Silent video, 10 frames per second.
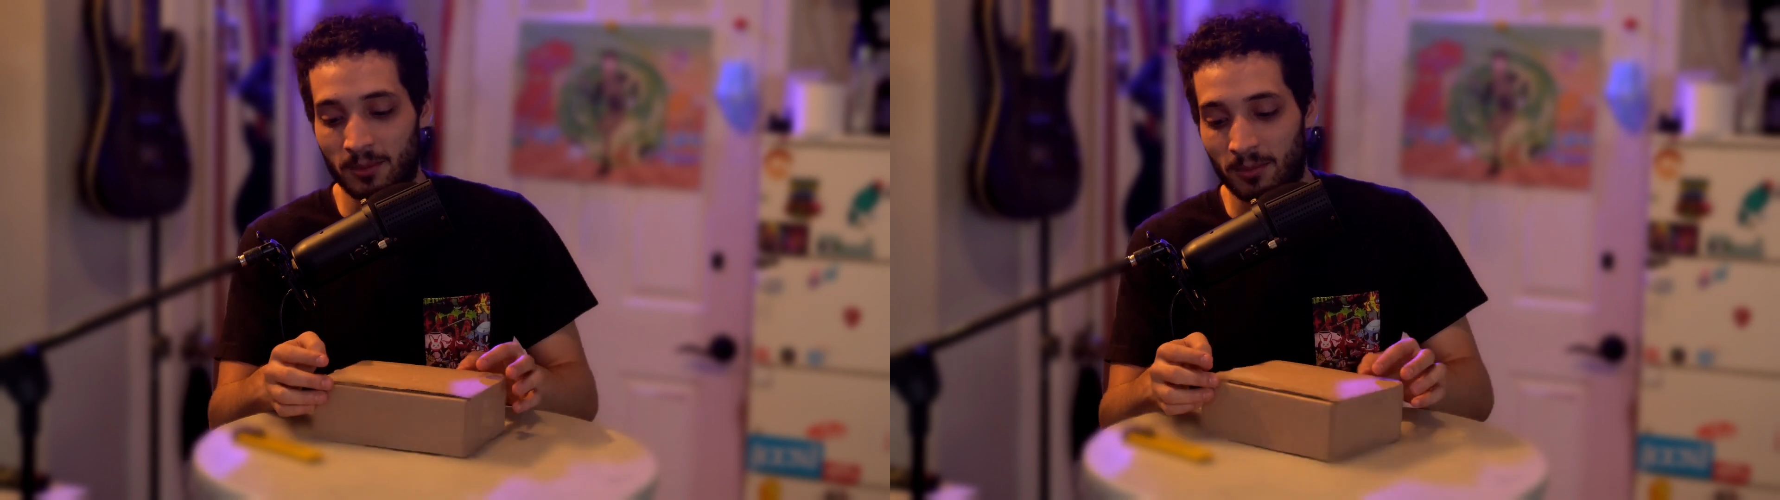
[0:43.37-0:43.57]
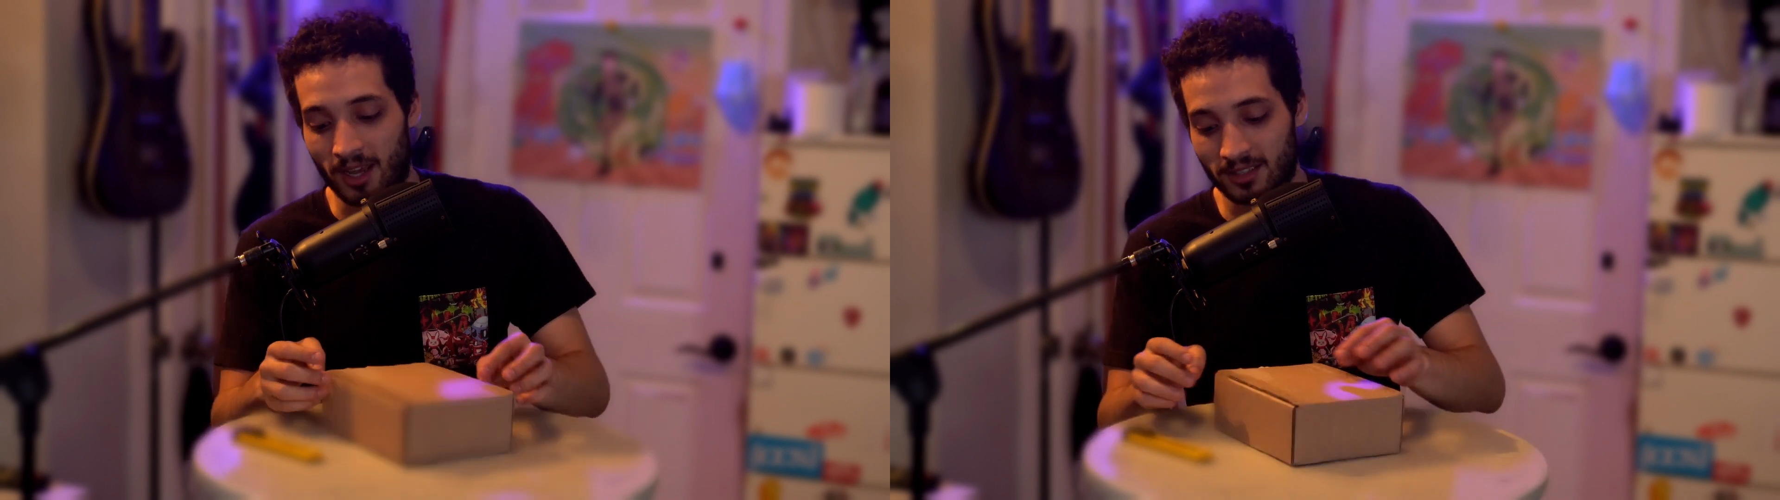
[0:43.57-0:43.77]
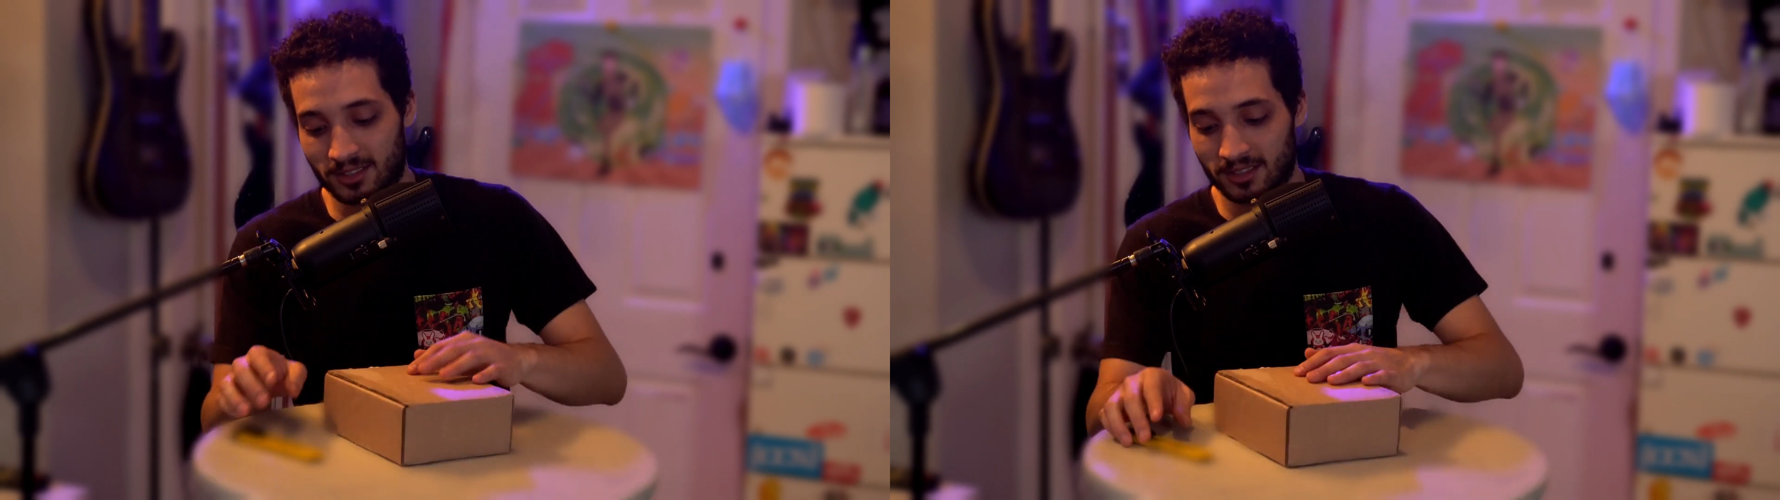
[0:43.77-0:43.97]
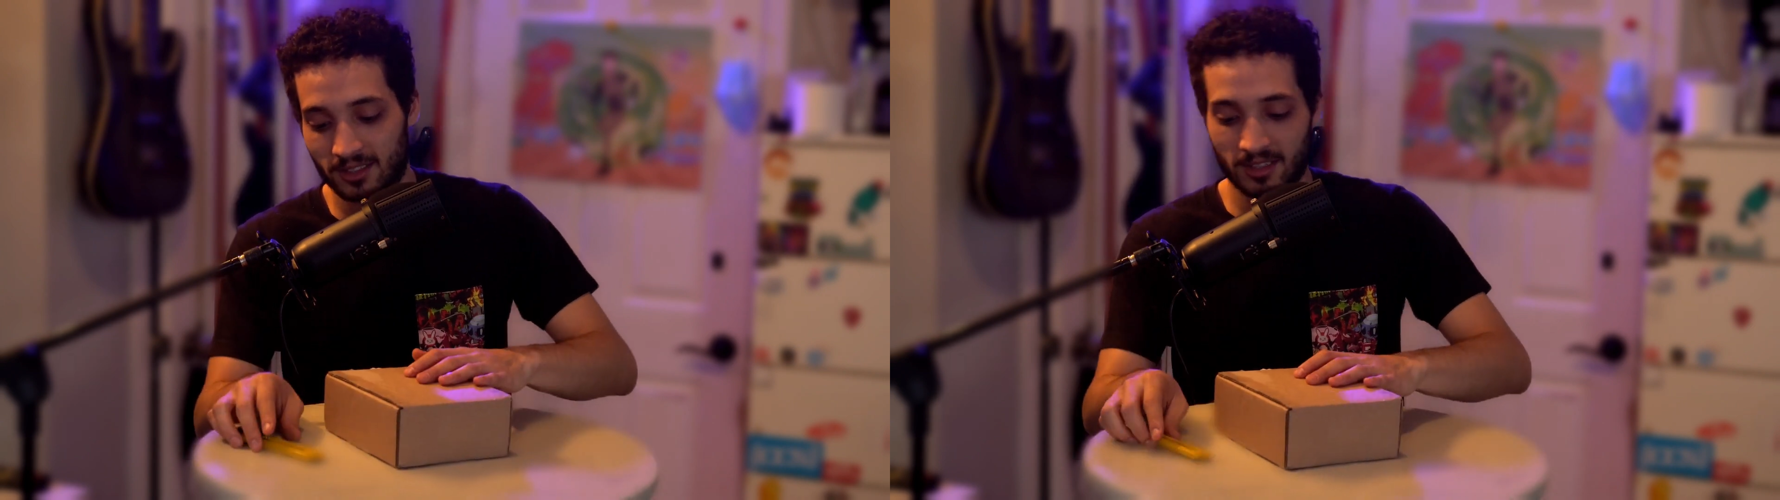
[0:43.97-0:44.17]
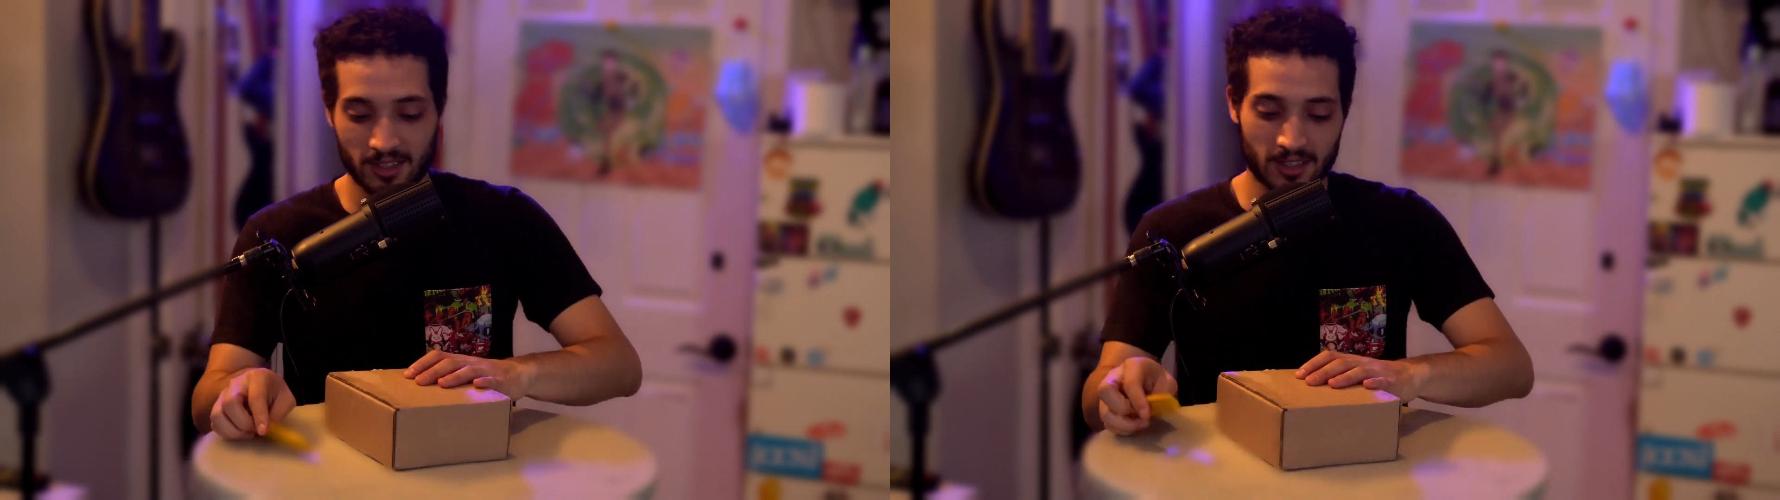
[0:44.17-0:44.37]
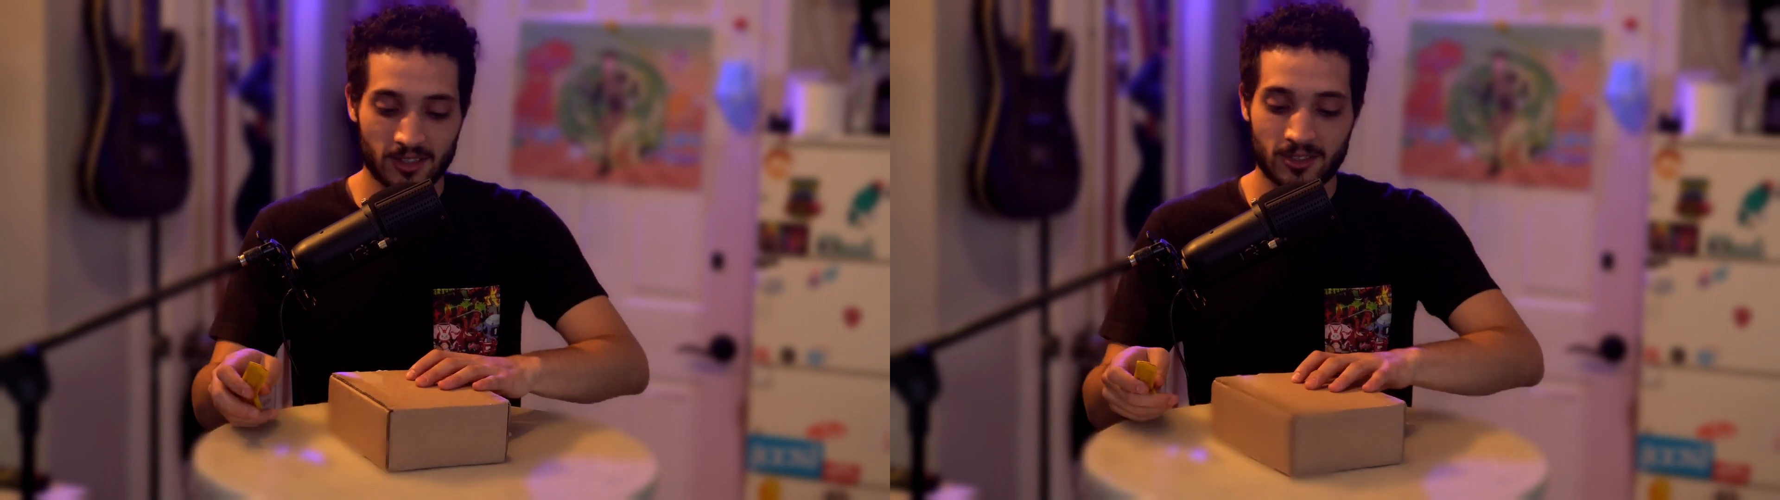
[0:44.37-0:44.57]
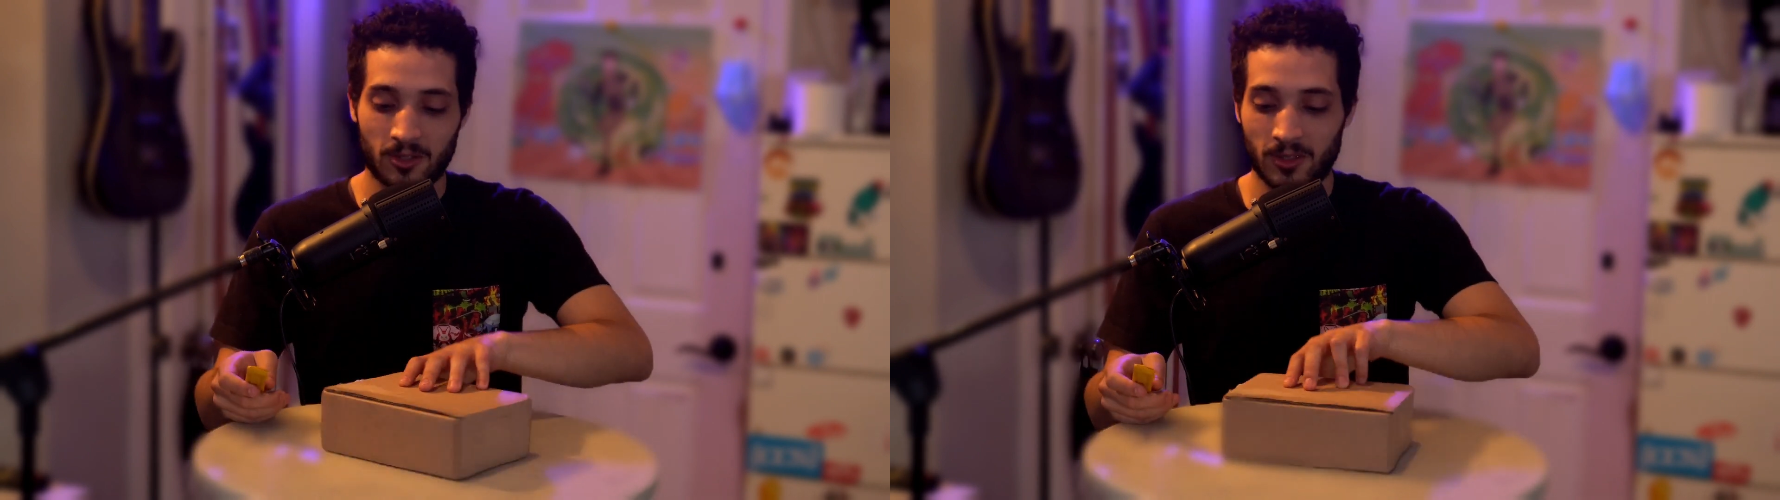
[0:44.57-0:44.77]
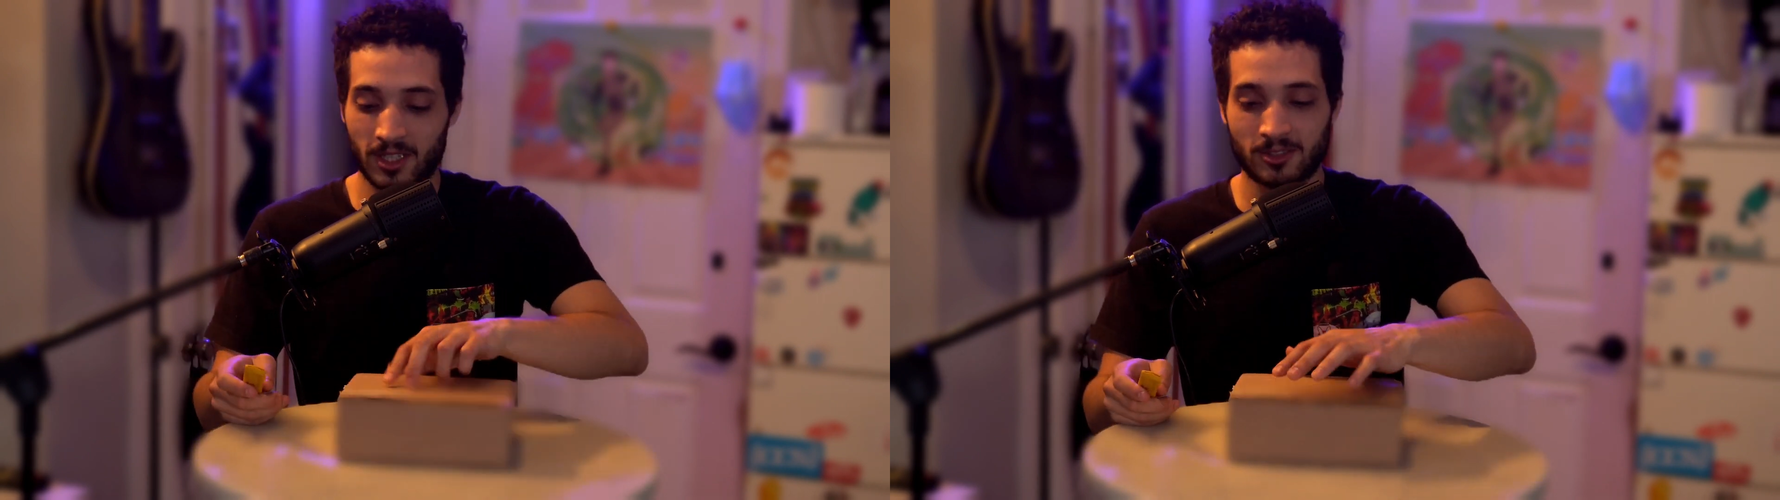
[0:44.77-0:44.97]
box.
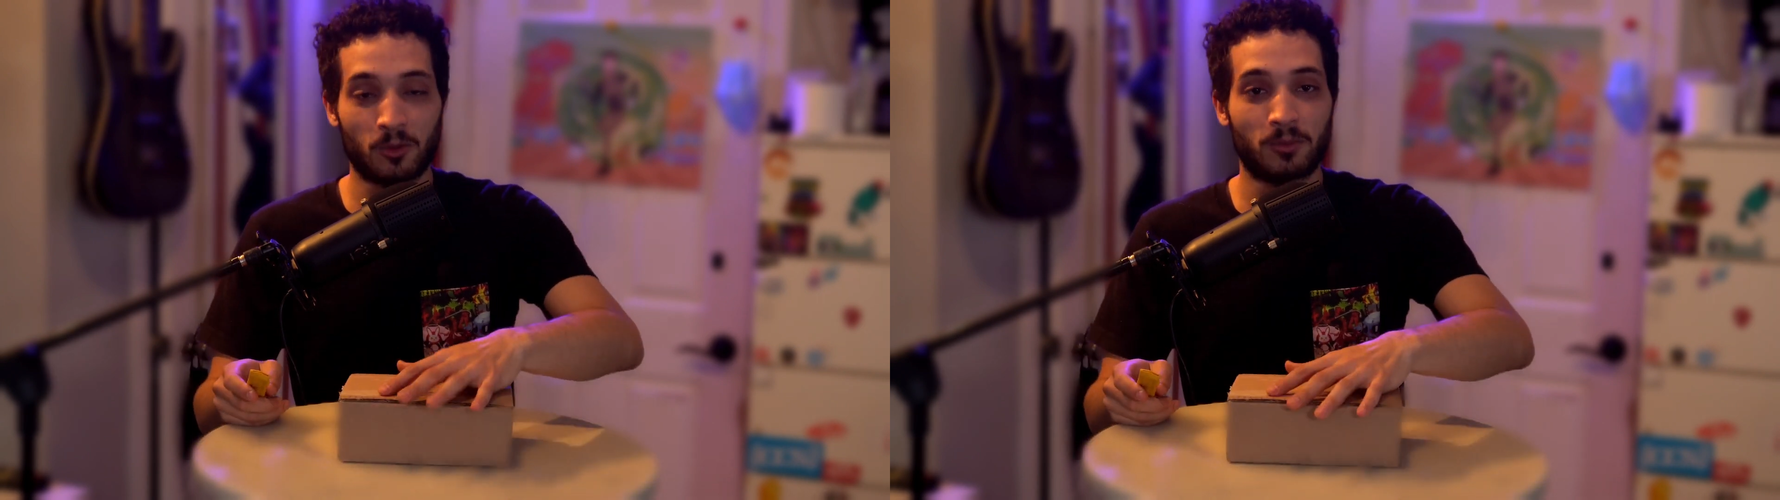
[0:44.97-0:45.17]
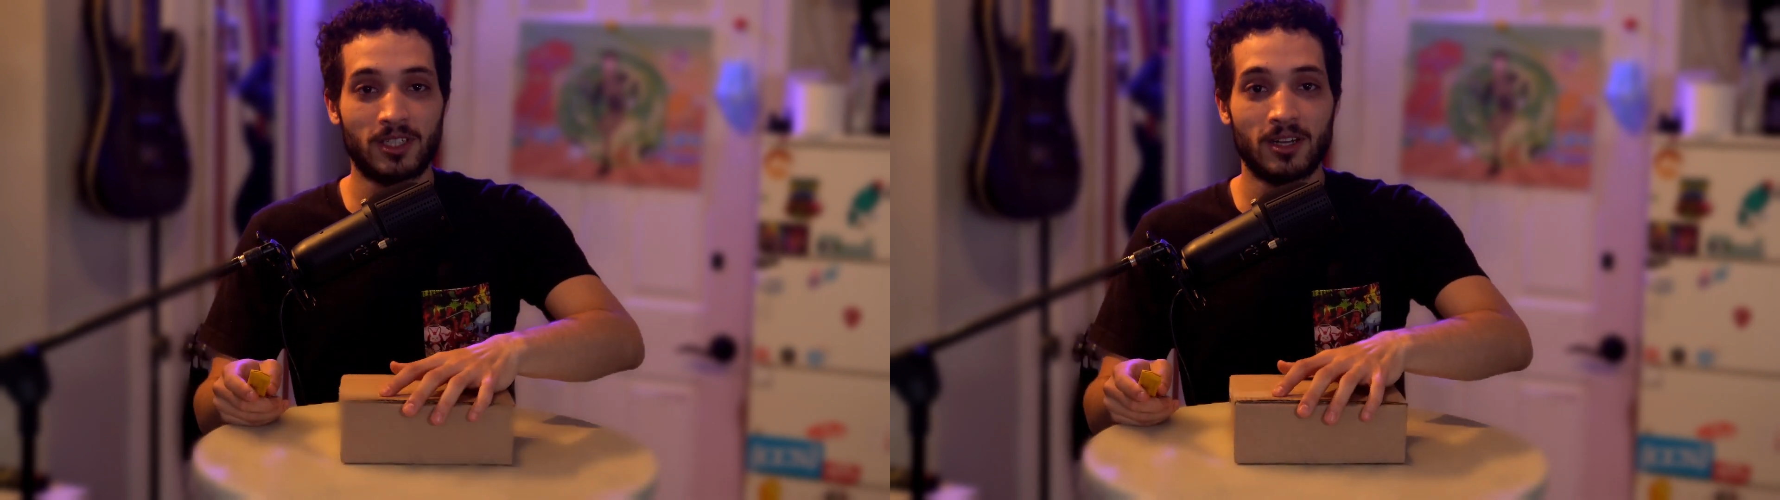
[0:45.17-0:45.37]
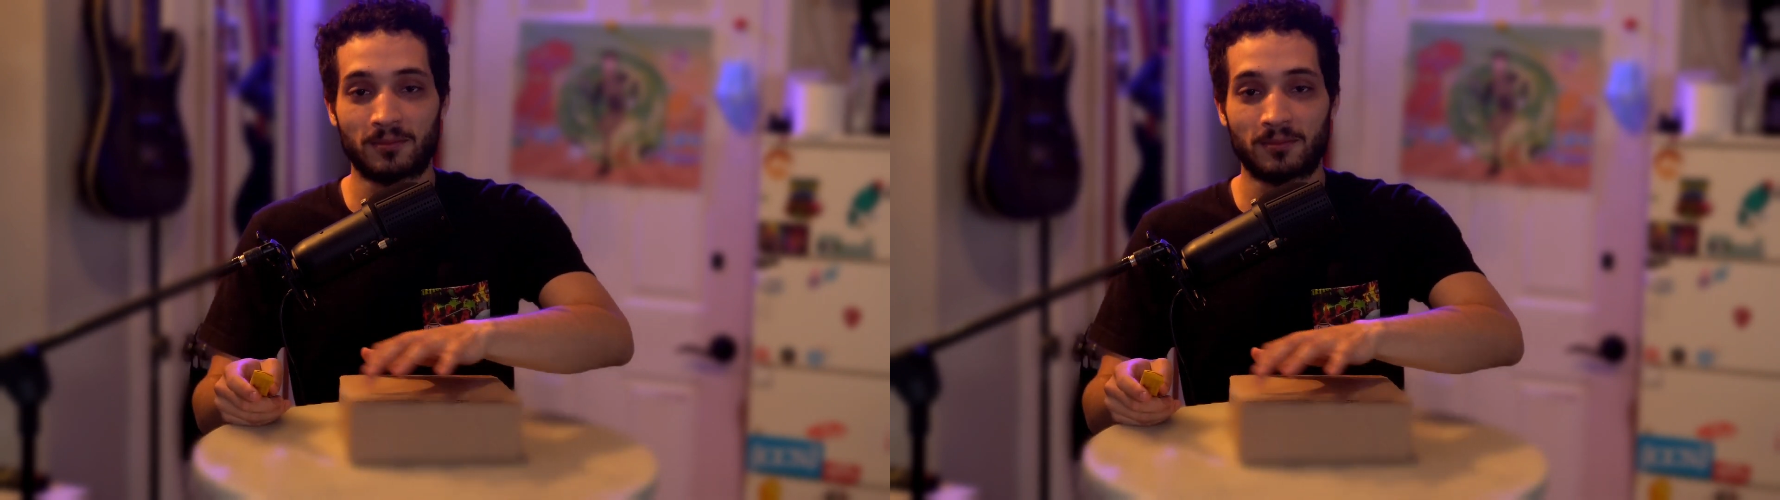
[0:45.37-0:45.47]
So let's open it up.